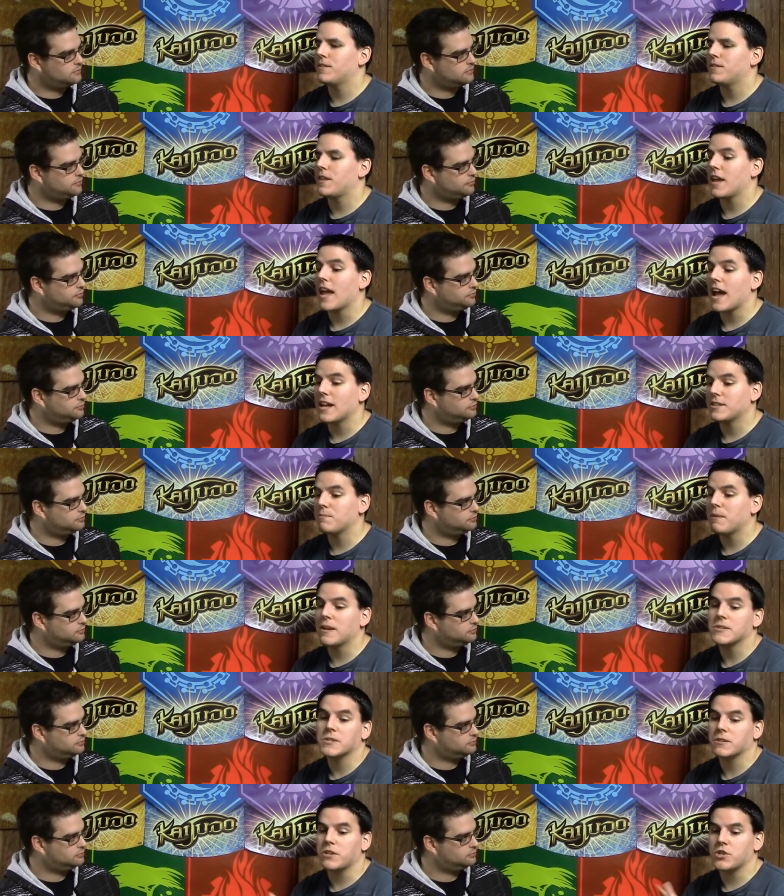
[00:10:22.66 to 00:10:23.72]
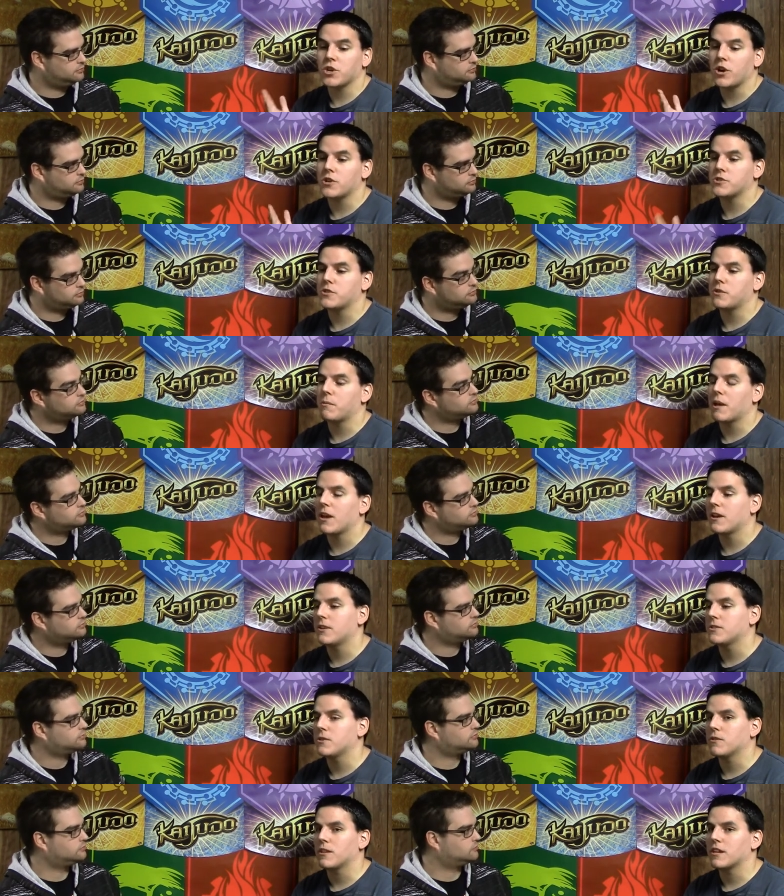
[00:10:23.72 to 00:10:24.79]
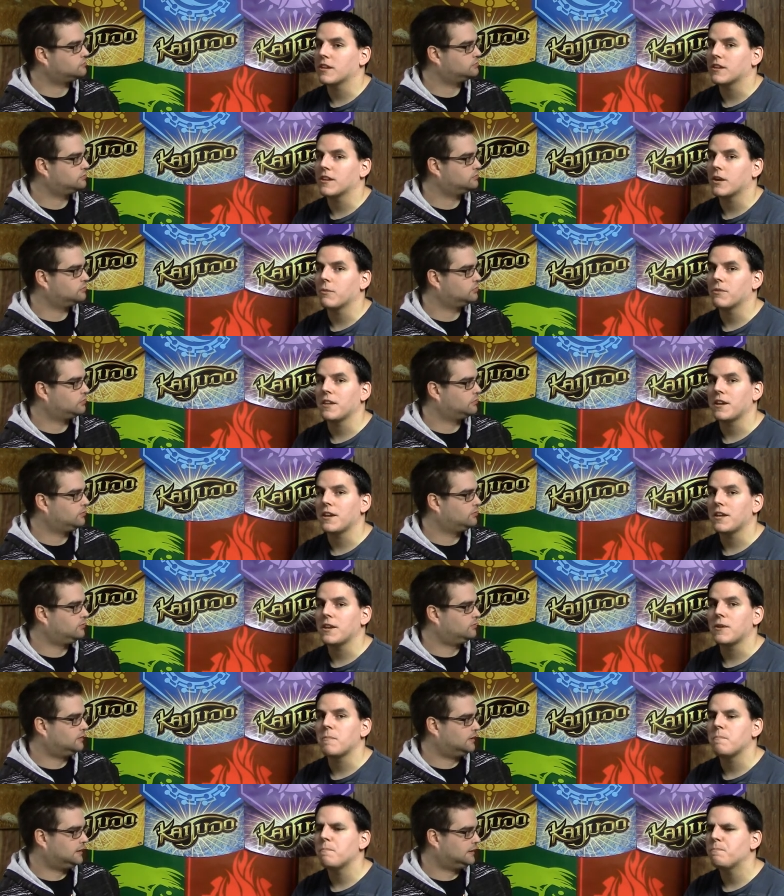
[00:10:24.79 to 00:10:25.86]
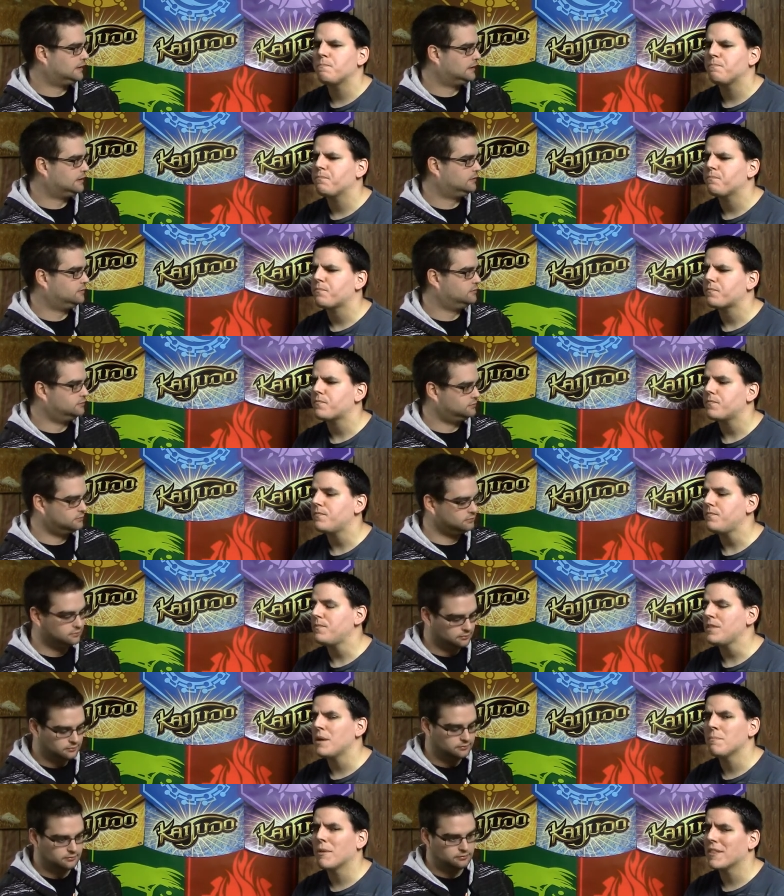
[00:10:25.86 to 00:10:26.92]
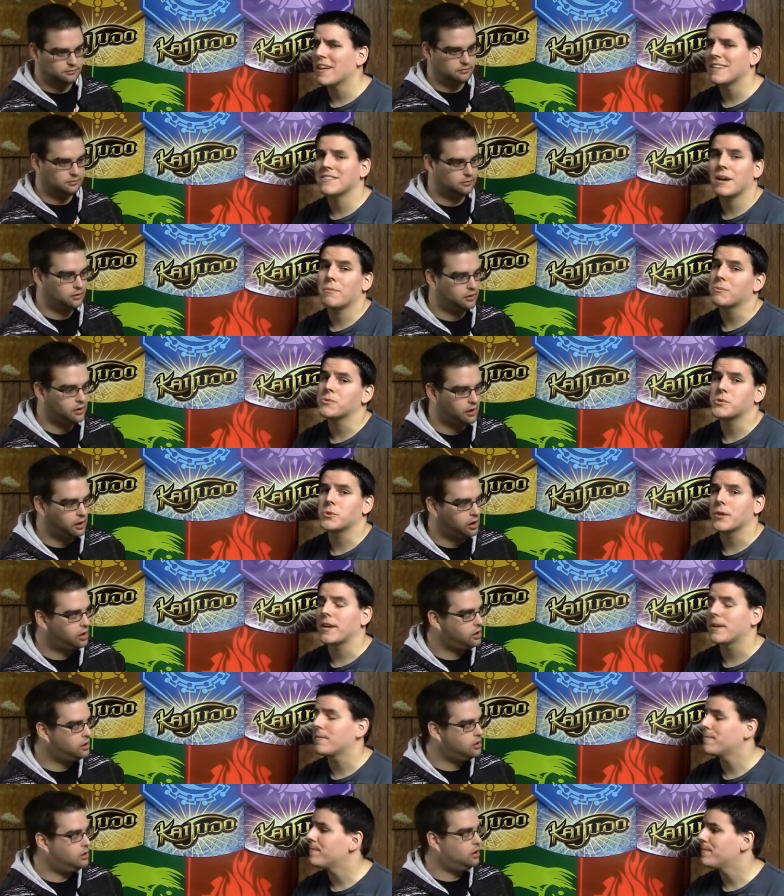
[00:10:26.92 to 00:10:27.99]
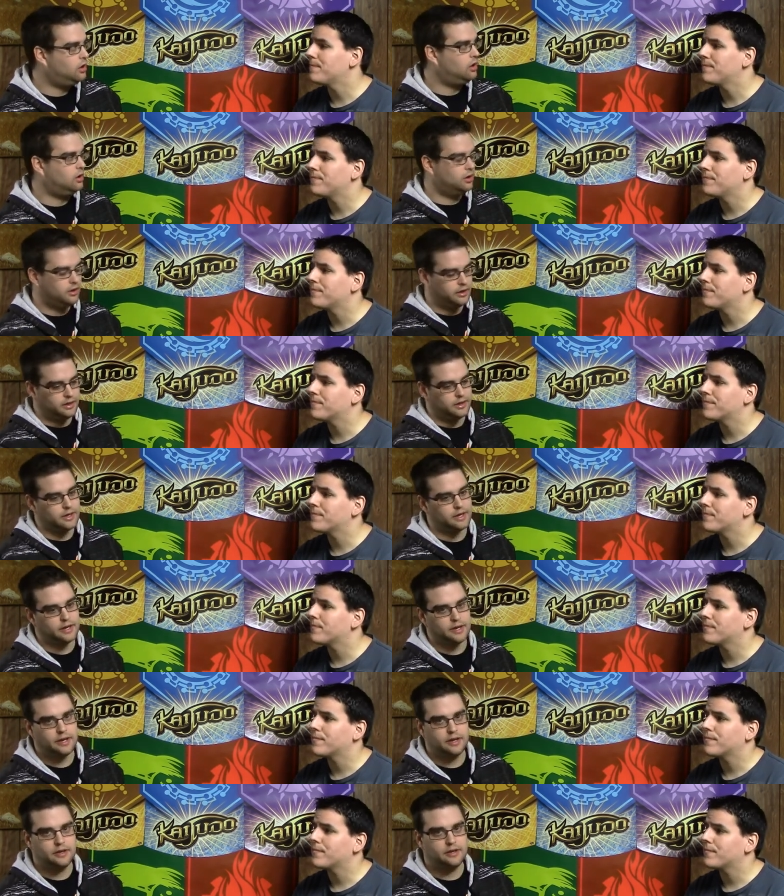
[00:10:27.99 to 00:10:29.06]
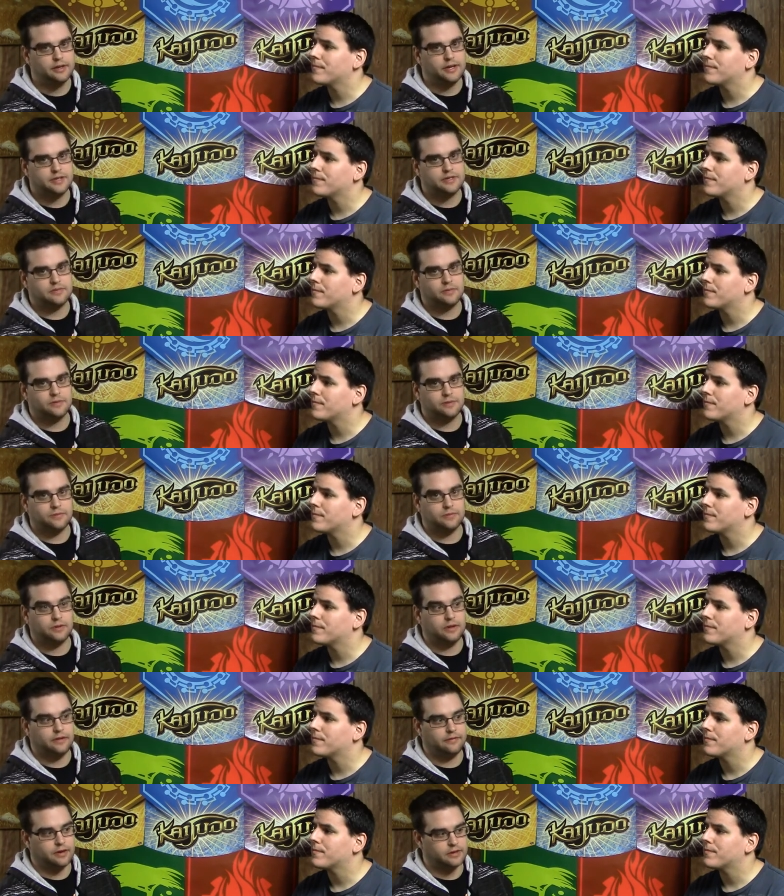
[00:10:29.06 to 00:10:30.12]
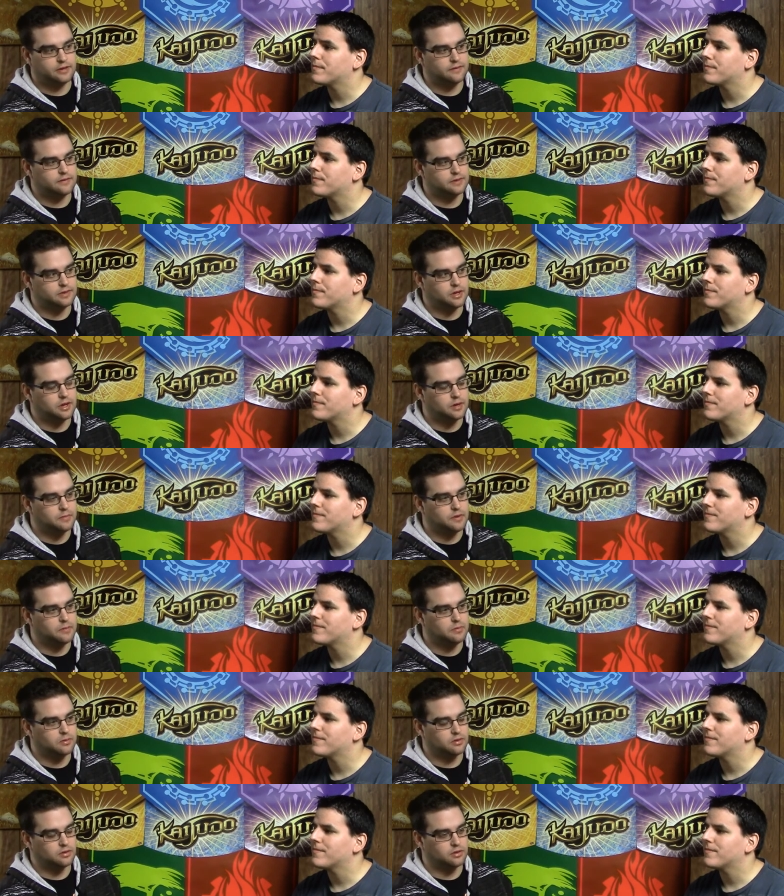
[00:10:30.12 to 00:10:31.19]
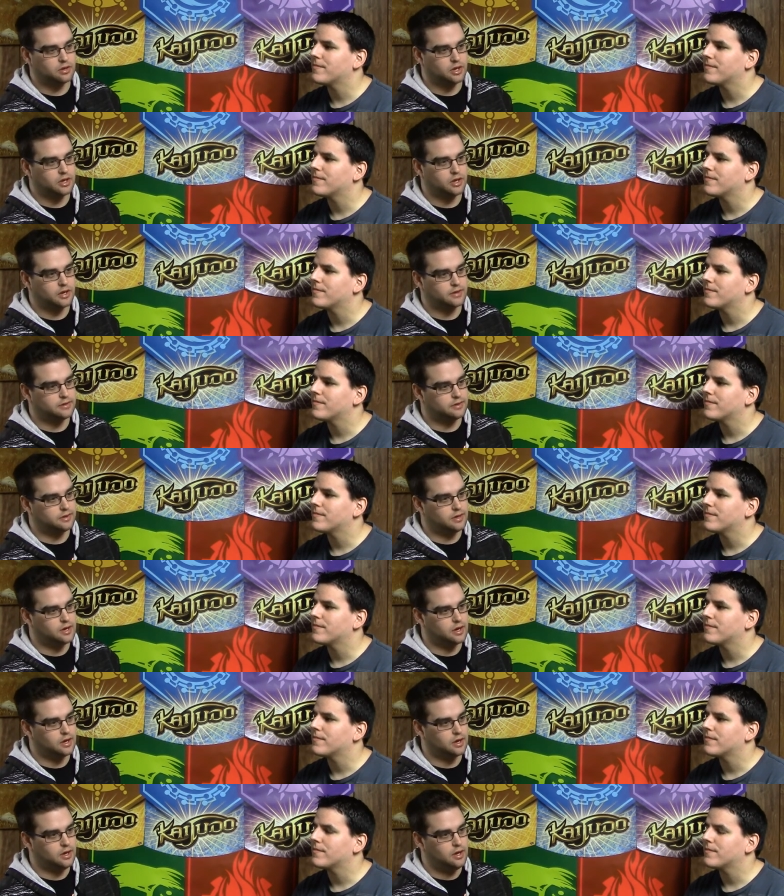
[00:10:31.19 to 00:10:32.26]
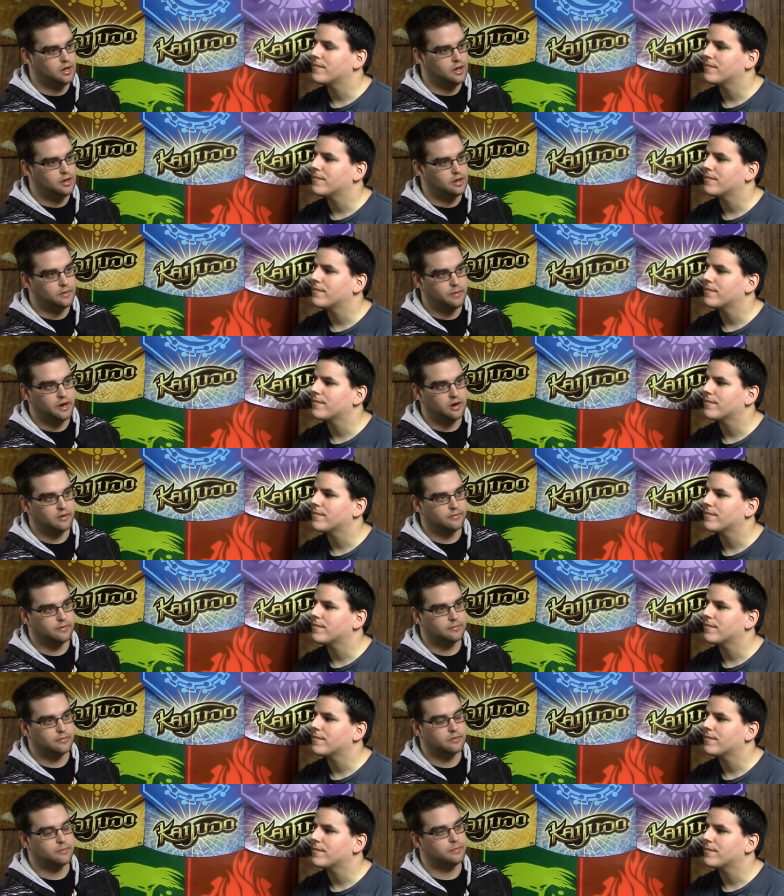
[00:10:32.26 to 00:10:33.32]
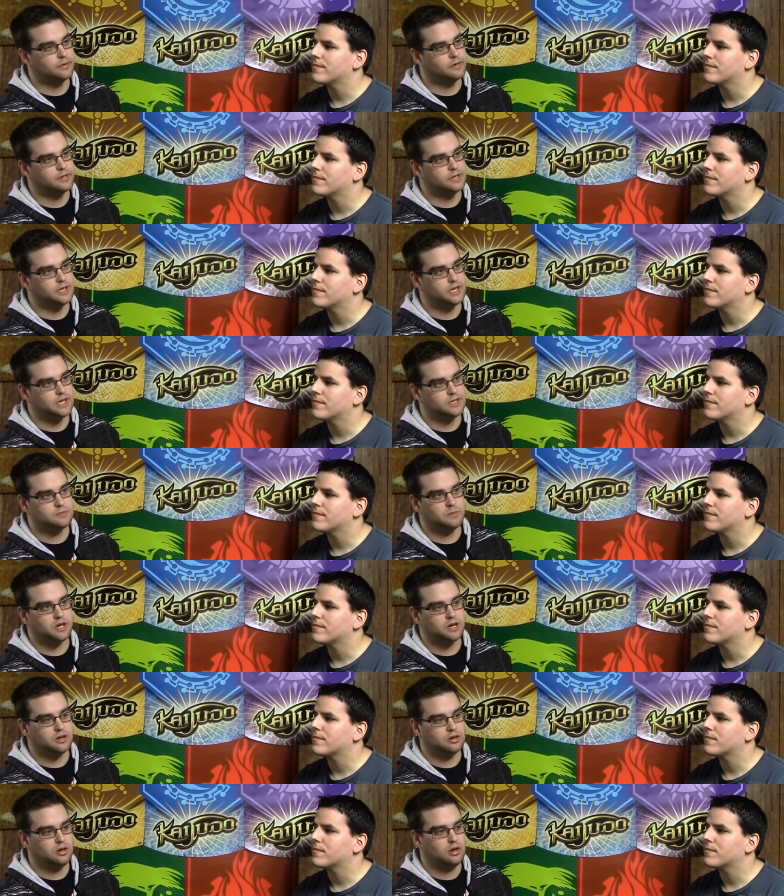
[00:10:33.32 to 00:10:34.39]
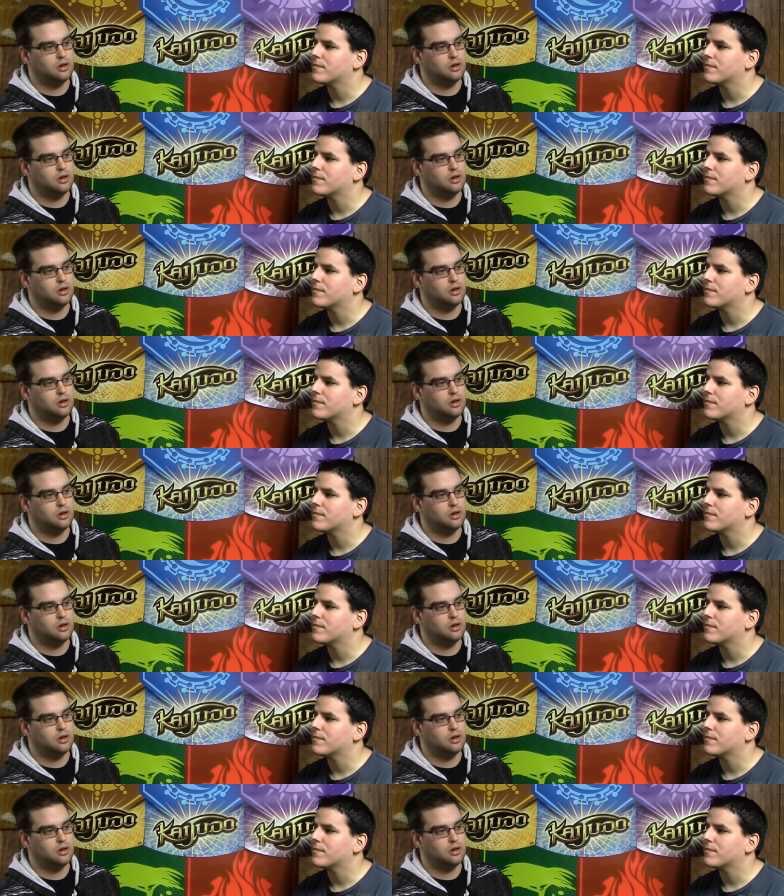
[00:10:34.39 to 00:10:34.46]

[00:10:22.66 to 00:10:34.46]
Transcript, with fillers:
Speaker 1: they had to basically charge their mana until they could get what they needed. And by that time, it was too late.
Speaker 2: Yeah, and that's what's really effective is a lot of people aren't looking at the uh, the power of Ripper Reaper in today's meta.